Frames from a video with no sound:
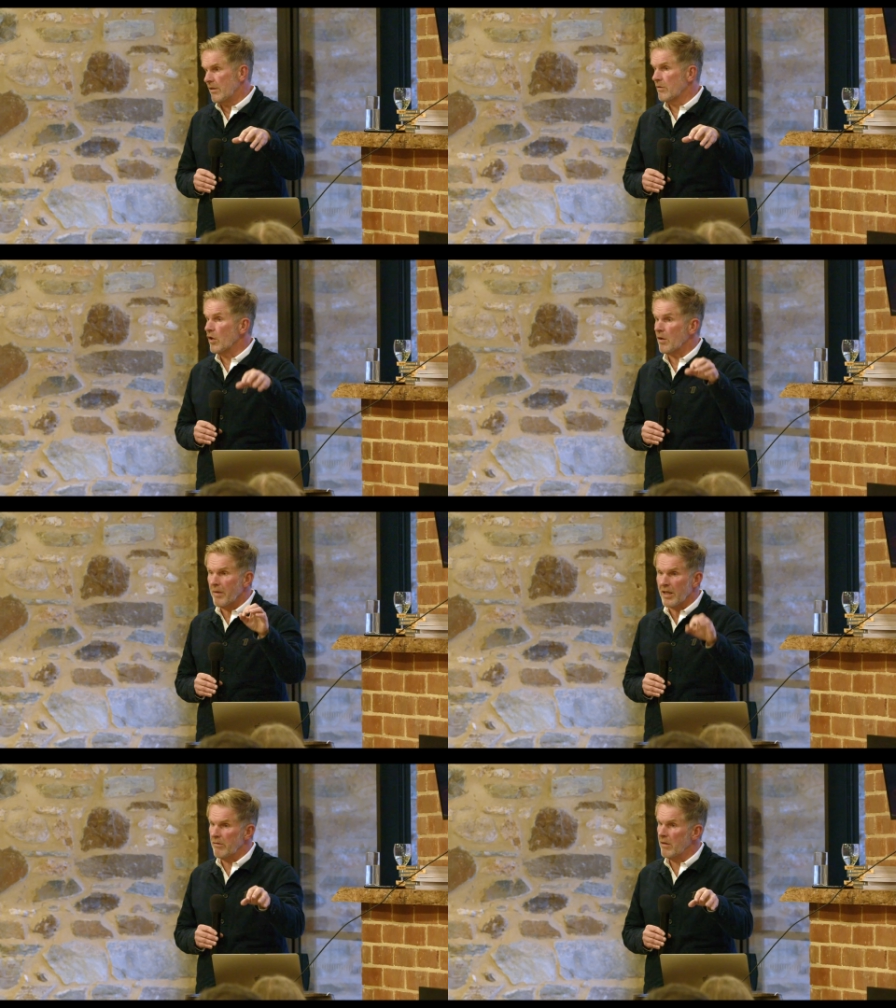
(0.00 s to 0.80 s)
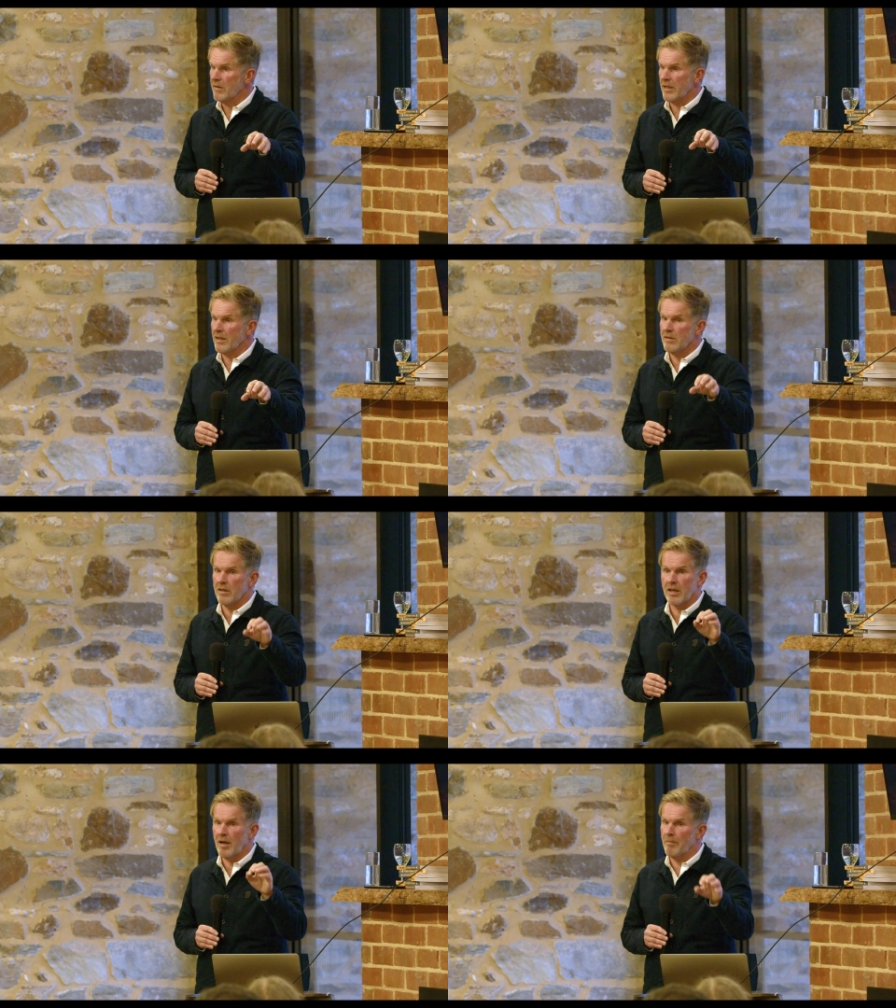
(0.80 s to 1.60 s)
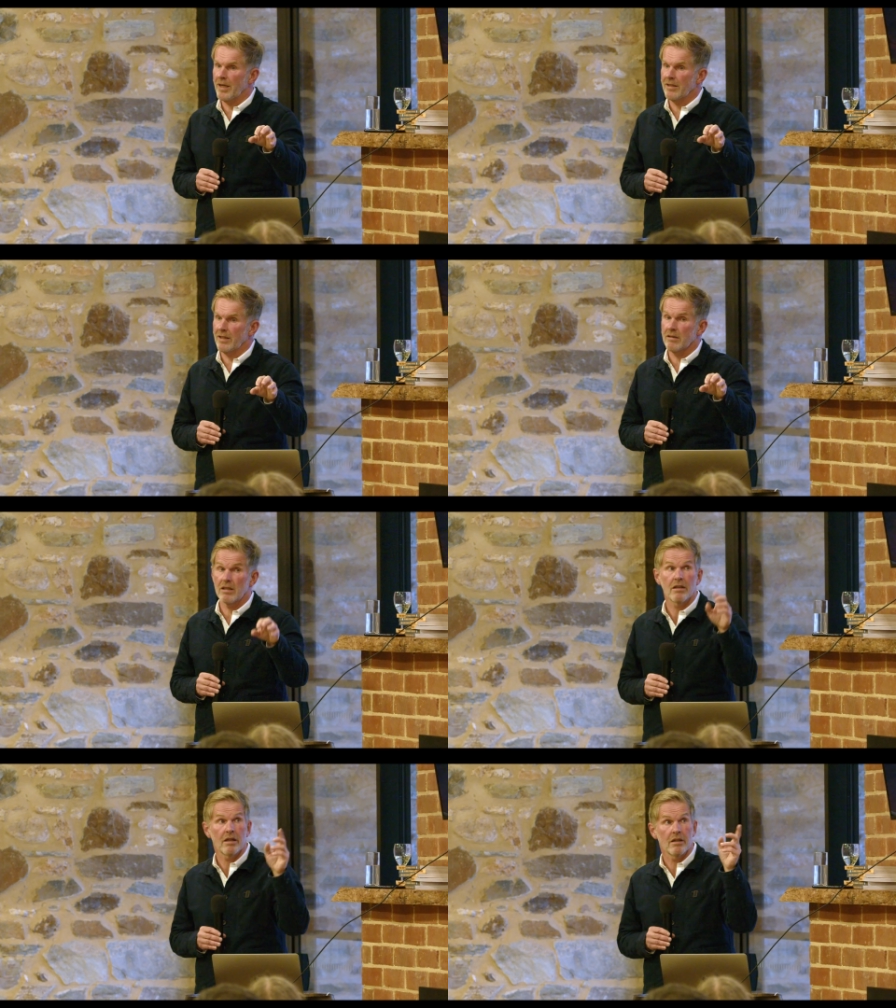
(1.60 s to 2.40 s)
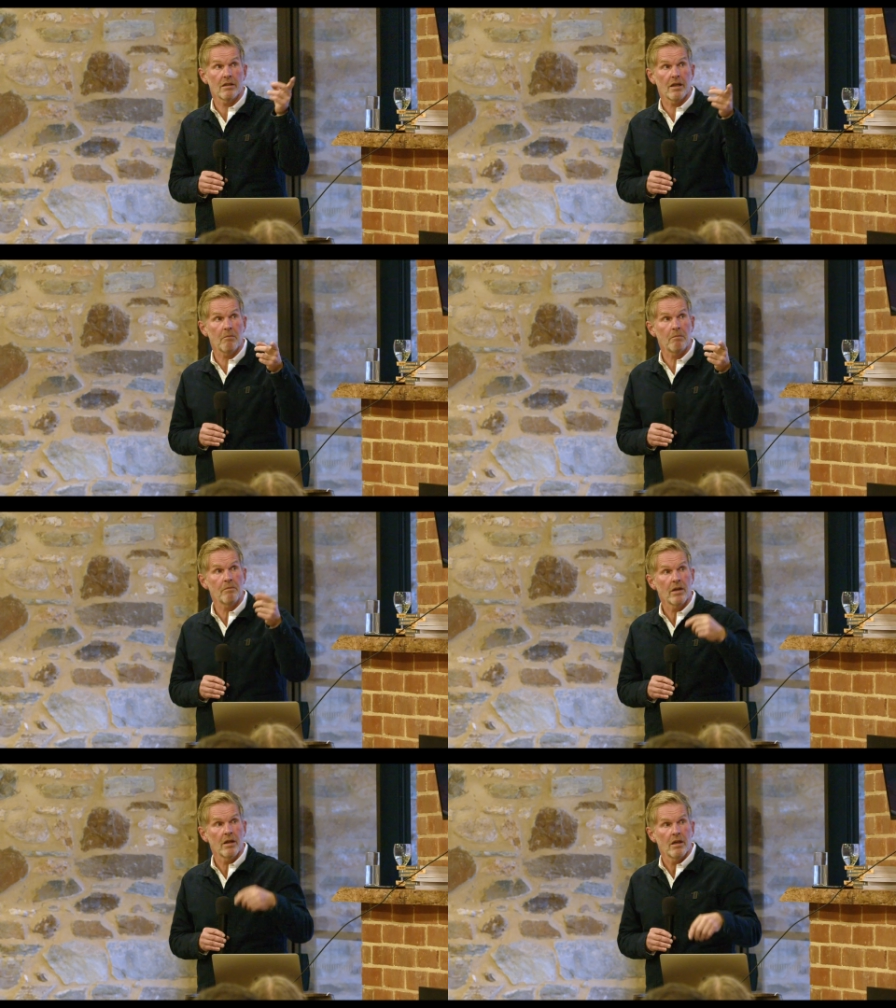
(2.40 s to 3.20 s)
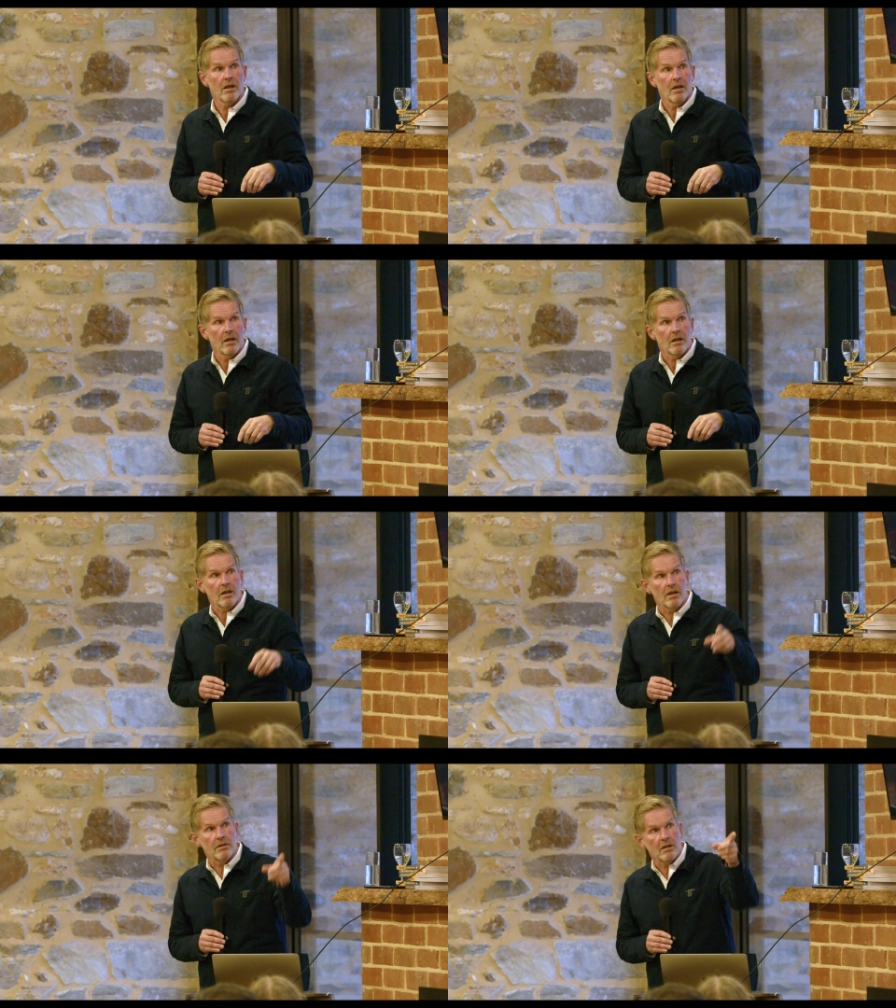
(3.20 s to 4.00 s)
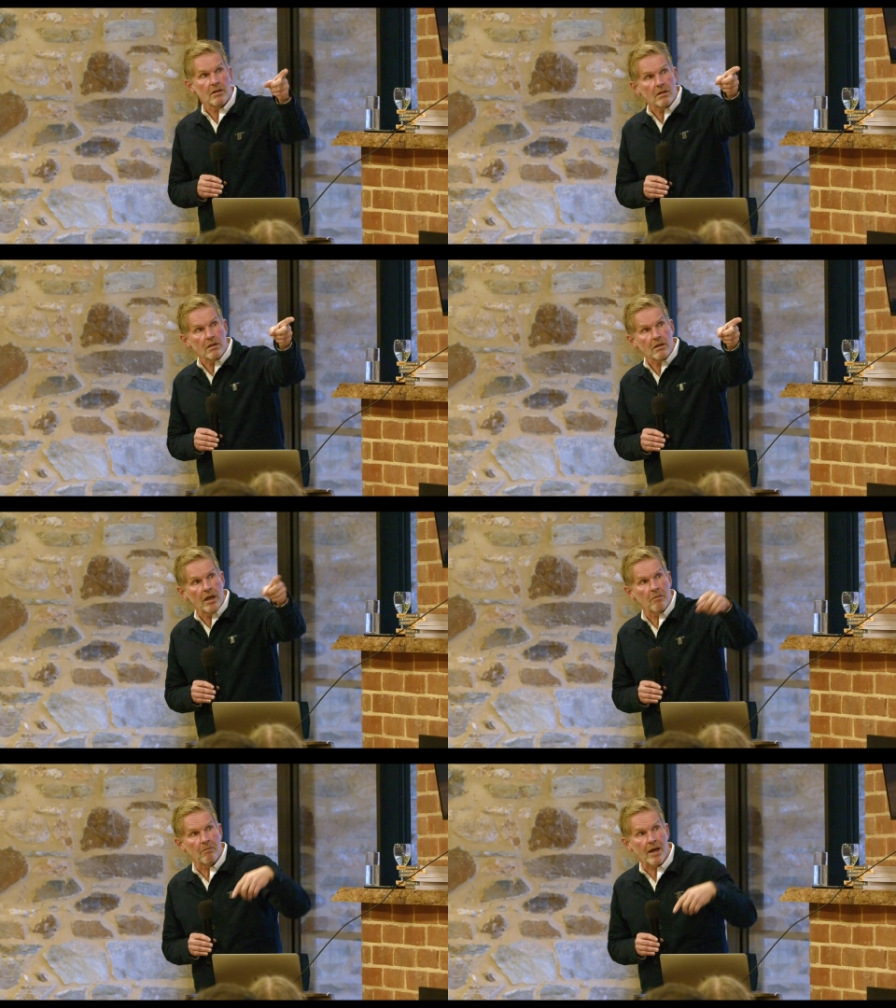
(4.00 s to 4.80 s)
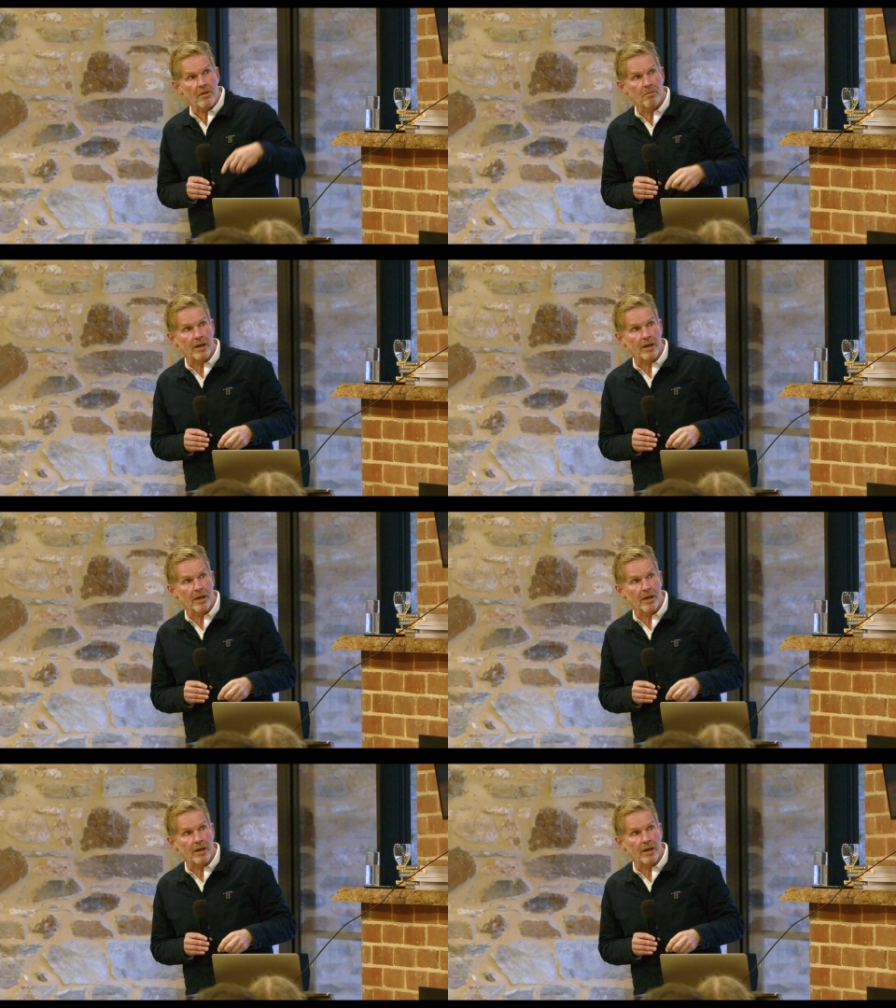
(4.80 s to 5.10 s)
You've got to make your own things. You can't buy things in. And um, and um, Matt, the